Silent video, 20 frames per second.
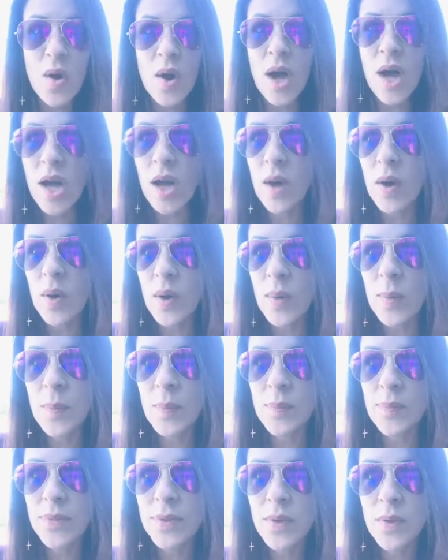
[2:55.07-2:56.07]

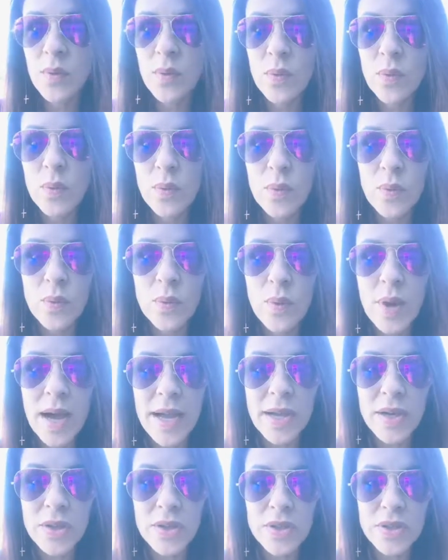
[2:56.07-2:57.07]

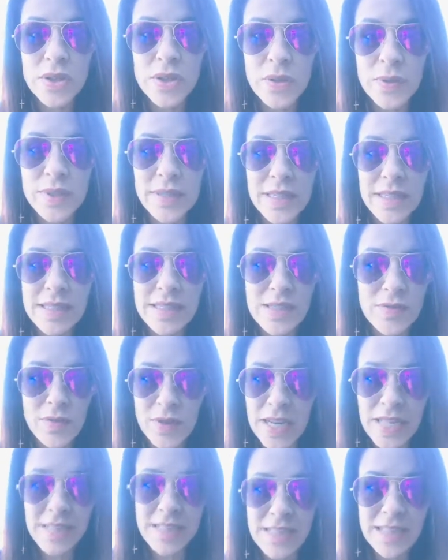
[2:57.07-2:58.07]
why are you doing this if
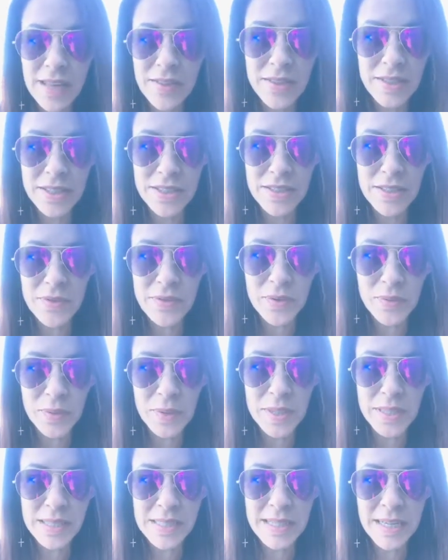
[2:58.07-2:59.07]
it has nothing to do with
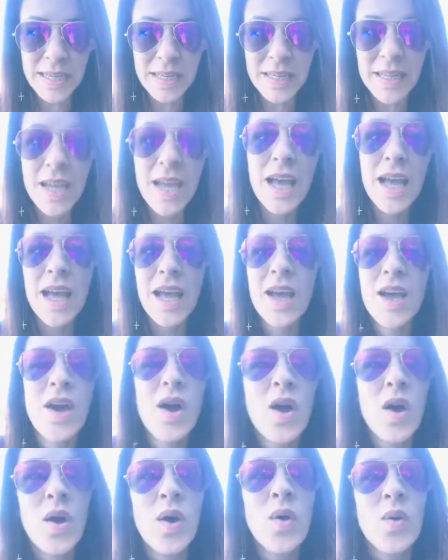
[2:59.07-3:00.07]
real estate?
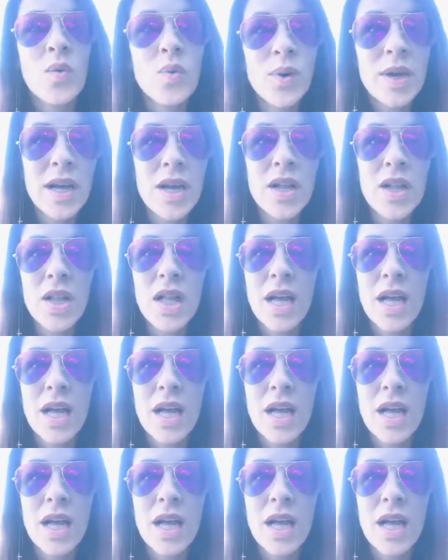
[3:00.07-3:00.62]
Well,